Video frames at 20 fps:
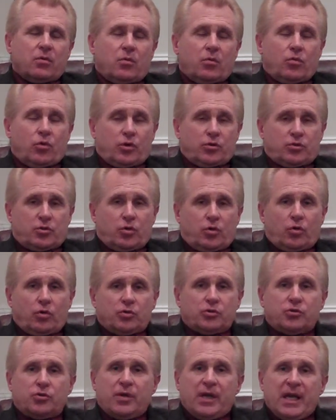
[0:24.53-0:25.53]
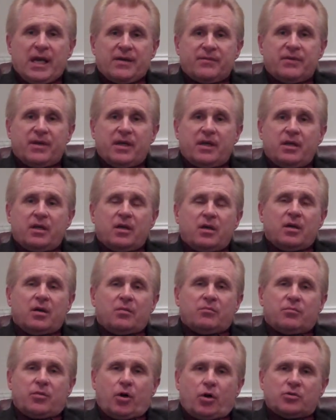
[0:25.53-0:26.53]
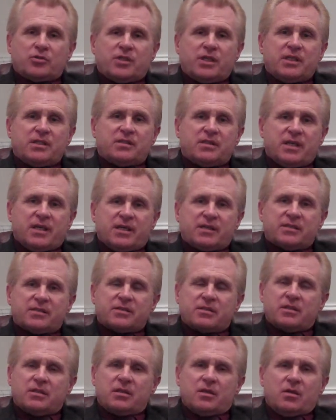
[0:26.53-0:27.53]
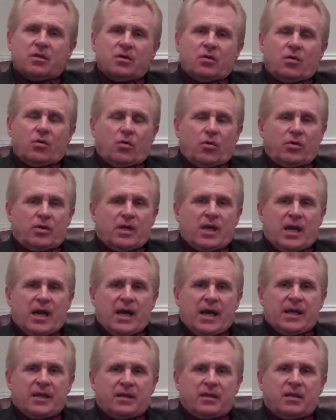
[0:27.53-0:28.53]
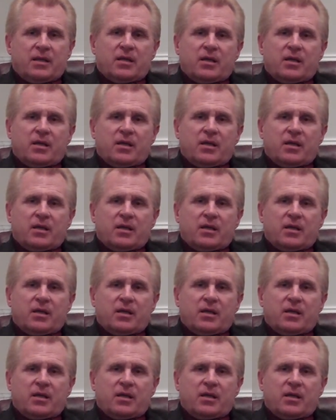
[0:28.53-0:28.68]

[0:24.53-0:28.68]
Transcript: we're told you have a bulging disc or not,